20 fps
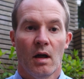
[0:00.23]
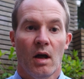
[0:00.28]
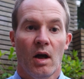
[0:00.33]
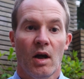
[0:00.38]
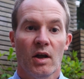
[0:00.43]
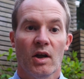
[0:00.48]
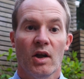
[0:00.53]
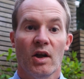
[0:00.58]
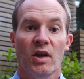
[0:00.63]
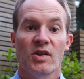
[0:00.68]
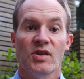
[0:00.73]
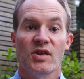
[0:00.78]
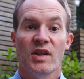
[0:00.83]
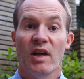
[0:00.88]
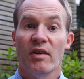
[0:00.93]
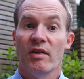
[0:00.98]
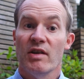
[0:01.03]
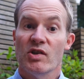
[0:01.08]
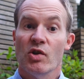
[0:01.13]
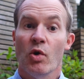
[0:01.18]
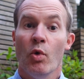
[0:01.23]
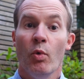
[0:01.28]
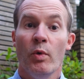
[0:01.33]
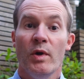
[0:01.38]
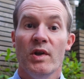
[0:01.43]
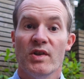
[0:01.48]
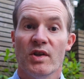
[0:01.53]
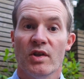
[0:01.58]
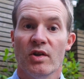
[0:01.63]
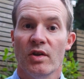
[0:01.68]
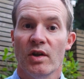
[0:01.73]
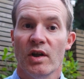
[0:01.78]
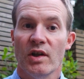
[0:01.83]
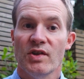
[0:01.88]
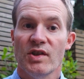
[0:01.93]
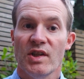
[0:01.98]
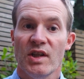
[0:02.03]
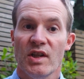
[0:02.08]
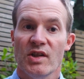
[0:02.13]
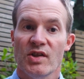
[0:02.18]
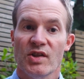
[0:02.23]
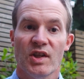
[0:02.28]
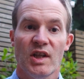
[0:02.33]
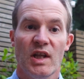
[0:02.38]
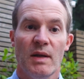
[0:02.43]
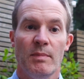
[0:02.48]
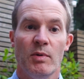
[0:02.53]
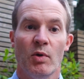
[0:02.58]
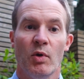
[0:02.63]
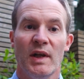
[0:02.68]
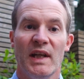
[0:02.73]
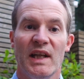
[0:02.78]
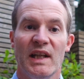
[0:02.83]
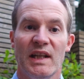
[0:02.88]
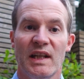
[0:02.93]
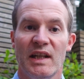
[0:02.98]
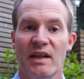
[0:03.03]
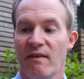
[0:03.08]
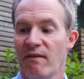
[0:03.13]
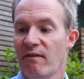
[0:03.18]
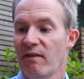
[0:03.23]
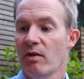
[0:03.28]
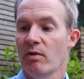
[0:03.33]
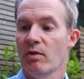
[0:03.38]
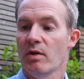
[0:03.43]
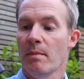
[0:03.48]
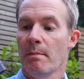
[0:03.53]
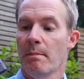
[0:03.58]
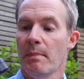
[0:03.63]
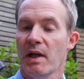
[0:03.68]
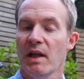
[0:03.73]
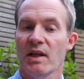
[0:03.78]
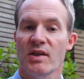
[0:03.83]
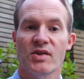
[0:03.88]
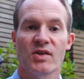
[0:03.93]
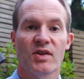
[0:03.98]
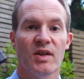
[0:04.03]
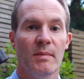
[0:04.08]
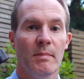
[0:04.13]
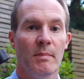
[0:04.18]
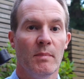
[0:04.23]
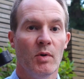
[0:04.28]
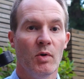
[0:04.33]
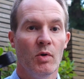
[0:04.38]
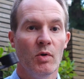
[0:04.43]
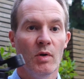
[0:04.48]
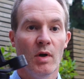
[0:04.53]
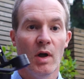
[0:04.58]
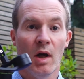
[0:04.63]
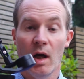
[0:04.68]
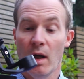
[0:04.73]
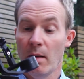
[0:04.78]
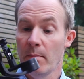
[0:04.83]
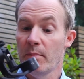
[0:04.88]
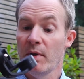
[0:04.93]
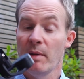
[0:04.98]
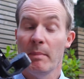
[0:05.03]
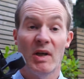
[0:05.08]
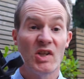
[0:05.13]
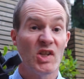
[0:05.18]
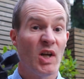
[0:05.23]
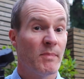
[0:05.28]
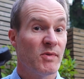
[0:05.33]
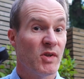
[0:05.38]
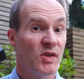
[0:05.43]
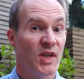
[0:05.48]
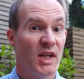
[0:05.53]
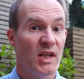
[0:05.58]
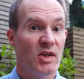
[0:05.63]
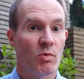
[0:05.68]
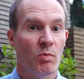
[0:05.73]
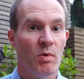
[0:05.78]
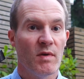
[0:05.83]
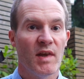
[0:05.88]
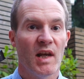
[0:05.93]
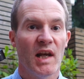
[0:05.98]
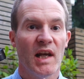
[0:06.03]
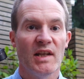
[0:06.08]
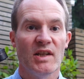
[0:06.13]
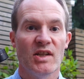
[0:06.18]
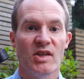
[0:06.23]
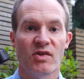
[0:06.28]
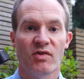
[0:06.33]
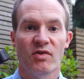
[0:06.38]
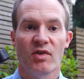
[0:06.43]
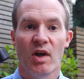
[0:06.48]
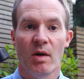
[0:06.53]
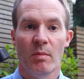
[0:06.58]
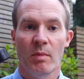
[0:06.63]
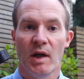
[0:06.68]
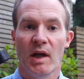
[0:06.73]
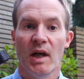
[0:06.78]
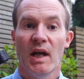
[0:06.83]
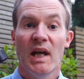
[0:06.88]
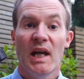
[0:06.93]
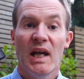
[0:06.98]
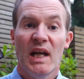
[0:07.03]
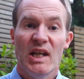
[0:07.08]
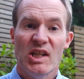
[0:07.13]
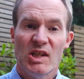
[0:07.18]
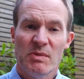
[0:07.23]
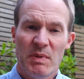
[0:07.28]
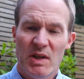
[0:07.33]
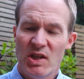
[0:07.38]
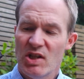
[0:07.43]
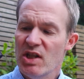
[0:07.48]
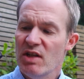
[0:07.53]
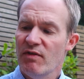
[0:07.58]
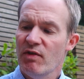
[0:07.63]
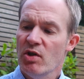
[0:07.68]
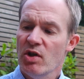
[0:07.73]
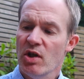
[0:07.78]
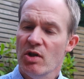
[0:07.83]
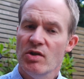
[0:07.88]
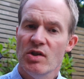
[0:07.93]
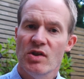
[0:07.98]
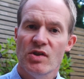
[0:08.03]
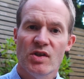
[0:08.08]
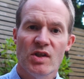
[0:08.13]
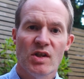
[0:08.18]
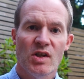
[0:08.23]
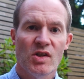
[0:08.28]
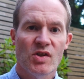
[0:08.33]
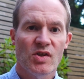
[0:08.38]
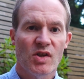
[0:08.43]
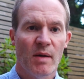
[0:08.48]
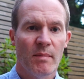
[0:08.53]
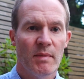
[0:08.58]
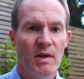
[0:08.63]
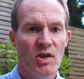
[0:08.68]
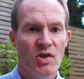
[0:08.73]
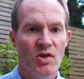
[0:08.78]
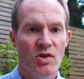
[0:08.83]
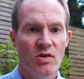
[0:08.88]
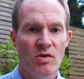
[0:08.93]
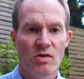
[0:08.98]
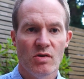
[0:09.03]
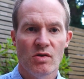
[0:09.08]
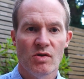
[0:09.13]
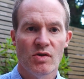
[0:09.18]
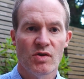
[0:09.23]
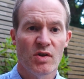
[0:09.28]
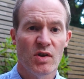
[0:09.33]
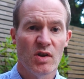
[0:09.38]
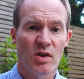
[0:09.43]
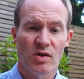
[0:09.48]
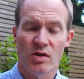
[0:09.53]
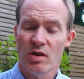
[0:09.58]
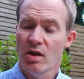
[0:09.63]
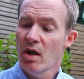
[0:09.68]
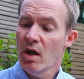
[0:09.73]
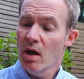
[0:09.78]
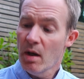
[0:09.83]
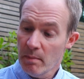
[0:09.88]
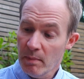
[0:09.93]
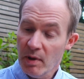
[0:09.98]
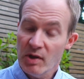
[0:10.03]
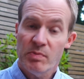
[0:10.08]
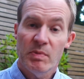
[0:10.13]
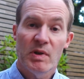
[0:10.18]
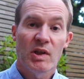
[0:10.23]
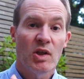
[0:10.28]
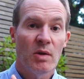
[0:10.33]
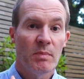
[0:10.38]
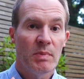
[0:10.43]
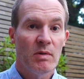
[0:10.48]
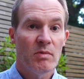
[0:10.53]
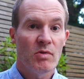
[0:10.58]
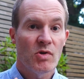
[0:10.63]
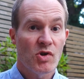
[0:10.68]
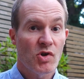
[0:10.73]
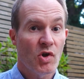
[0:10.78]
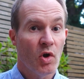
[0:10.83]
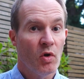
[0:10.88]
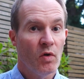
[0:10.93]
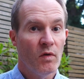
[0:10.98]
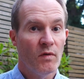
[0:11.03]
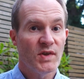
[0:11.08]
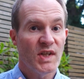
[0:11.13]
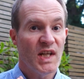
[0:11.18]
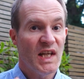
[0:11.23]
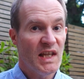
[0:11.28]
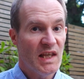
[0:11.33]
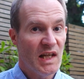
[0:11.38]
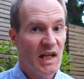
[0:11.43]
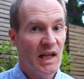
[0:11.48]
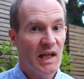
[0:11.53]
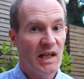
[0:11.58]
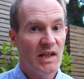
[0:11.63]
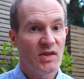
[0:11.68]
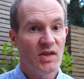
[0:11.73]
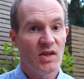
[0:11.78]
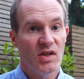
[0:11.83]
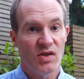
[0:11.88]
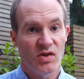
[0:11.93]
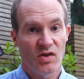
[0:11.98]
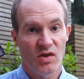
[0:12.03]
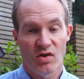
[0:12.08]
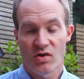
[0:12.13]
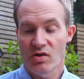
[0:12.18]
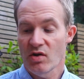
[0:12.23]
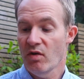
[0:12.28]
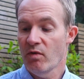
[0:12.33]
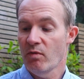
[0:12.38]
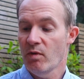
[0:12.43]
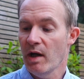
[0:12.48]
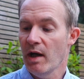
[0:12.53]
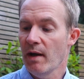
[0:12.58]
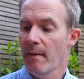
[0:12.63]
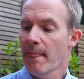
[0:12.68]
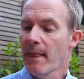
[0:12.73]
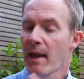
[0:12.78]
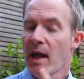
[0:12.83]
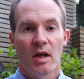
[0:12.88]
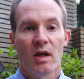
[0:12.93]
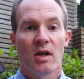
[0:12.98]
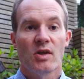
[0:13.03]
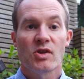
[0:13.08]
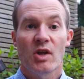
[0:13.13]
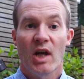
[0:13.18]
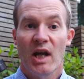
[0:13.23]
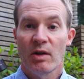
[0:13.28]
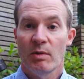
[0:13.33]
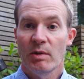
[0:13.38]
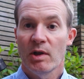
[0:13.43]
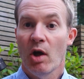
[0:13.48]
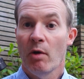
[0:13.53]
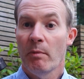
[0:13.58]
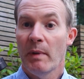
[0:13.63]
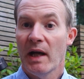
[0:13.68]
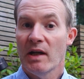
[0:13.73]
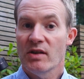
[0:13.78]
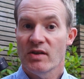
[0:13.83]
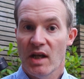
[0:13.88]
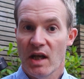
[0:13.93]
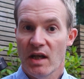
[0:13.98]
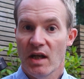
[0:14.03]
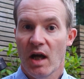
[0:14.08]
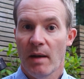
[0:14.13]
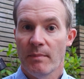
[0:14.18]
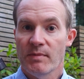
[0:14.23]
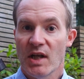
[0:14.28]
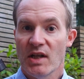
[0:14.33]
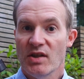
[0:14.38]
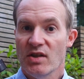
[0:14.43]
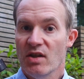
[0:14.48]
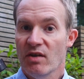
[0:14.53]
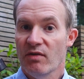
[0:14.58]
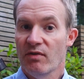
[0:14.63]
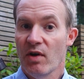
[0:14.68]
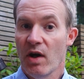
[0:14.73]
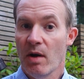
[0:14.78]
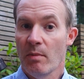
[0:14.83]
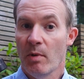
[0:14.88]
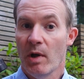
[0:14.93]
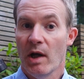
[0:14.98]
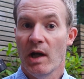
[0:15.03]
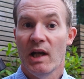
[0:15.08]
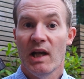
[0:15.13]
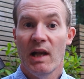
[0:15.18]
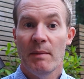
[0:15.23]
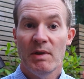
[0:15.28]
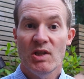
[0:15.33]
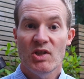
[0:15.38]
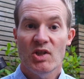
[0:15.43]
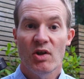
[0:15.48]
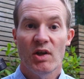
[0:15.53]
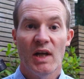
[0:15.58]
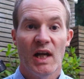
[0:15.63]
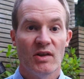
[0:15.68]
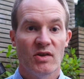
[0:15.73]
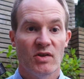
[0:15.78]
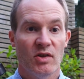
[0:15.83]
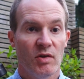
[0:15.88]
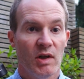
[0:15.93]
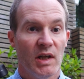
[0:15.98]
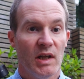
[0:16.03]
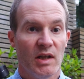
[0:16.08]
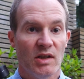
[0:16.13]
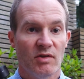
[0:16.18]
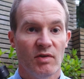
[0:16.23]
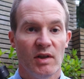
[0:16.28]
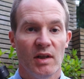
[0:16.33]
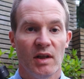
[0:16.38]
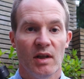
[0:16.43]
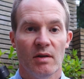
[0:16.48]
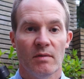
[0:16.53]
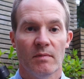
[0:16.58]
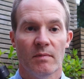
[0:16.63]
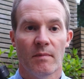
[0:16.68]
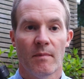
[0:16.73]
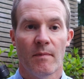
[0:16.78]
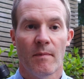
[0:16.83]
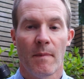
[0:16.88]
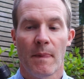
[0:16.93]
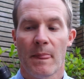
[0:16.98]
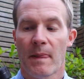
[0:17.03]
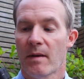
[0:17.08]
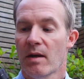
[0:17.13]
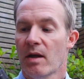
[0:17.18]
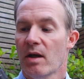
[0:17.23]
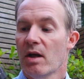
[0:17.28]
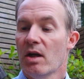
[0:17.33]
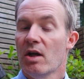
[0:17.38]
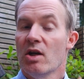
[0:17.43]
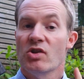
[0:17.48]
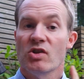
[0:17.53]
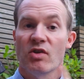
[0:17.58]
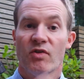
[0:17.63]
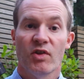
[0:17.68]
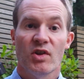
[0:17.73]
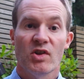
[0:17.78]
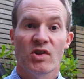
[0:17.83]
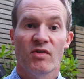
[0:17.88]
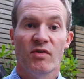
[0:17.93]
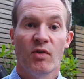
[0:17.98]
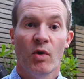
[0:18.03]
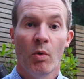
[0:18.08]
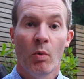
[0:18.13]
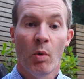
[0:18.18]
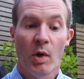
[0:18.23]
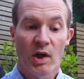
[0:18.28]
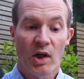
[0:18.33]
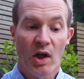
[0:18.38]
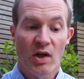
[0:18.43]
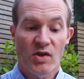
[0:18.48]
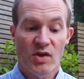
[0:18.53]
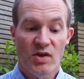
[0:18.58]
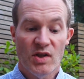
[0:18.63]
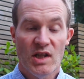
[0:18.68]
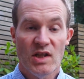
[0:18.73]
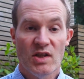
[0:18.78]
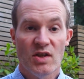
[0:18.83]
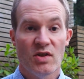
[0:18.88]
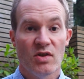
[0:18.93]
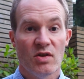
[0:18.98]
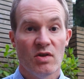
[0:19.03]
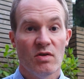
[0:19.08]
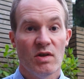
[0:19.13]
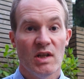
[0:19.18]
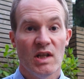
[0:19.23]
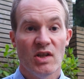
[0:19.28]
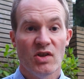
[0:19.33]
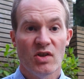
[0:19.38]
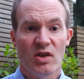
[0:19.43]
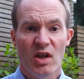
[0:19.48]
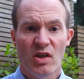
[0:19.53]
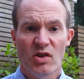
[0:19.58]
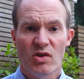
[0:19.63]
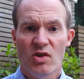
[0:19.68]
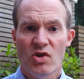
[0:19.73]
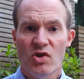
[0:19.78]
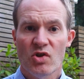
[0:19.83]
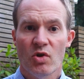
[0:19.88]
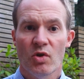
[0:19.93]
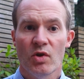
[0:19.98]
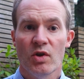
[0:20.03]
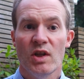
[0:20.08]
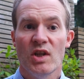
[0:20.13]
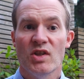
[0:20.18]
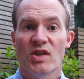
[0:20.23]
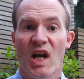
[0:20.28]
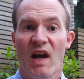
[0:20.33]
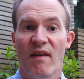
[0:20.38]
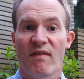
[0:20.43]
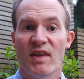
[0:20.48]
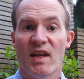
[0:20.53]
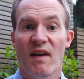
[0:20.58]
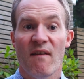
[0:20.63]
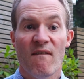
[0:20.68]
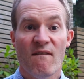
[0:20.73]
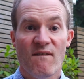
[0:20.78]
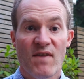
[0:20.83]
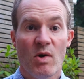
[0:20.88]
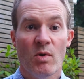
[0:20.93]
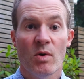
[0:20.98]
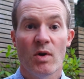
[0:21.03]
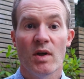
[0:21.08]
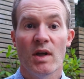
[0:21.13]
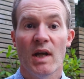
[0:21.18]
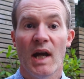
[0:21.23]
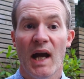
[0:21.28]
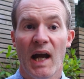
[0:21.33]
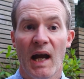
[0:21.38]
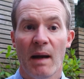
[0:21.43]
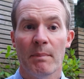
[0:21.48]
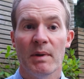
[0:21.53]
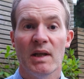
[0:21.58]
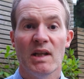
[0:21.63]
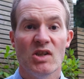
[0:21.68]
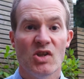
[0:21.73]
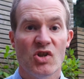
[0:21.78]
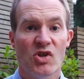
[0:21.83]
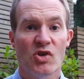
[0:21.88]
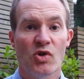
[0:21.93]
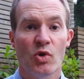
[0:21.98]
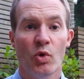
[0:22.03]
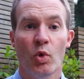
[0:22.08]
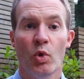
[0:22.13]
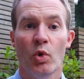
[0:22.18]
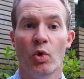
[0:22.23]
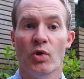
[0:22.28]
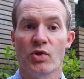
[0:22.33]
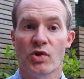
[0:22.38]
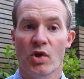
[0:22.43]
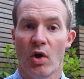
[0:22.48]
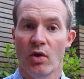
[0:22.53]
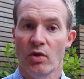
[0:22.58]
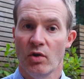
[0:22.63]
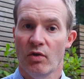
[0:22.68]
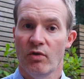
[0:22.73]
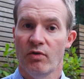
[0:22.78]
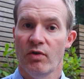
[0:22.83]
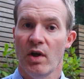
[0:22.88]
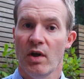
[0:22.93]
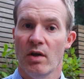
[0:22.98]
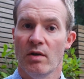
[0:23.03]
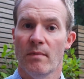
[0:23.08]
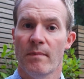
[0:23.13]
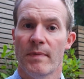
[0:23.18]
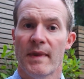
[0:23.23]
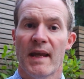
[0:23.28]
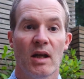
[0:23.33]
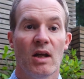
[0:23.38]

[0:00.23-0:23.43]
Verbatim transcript: Hi guys, now it's always a good idea to keep your Inkee Falcon Plus gimbal um, pretty much up to date with the latest firmware, especially if you're noticing some issues that possibly could be resolved in the latest software. So how do we go about and updating the firmware? Let me show you how to do it in this video. So first of all, what you're going to need to do is you're going to ensure you need to have the Falcon app installed on your phone.